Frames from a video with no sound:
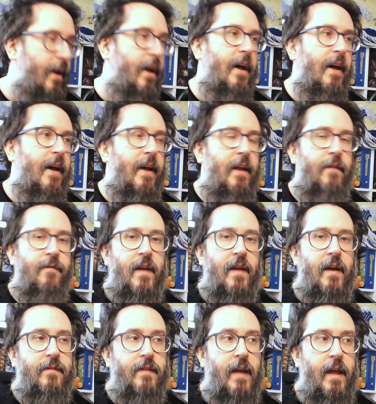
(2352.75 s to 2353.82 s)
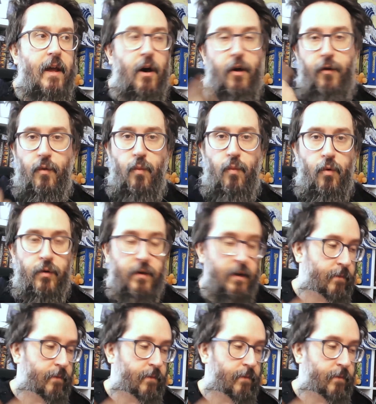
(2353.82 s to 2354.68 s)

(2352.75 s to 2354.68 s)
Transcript: If they're, say, underwater,